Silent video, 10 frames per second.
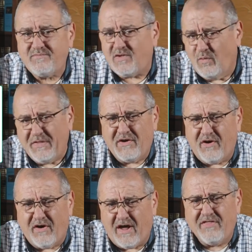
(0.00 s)
when there
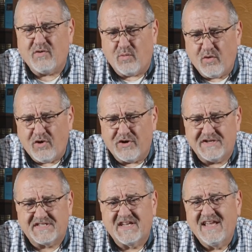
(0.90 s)
are other
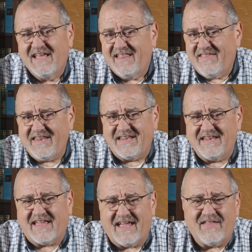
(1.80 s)
words that
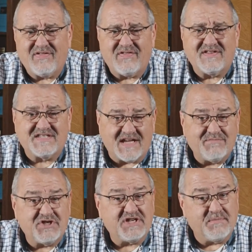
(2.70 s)
indicate that the
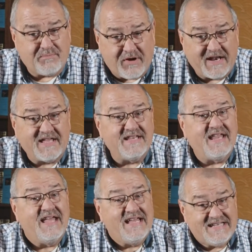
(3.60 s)
subject and predicate
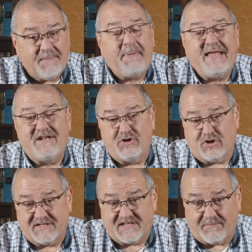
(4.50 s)
depend
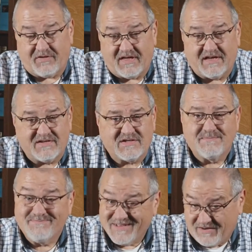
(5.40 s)
on something else.
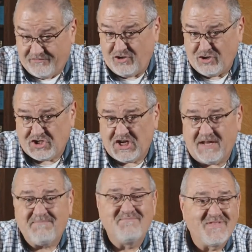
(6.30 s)
Confused
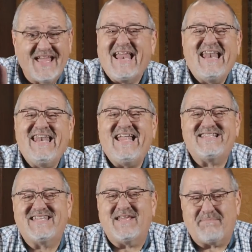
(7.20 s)
yet?
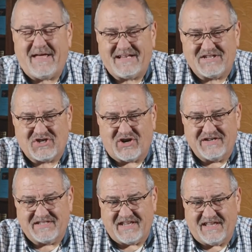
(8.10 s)
Let's get back to
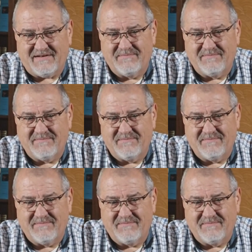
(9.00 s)
Tarzan.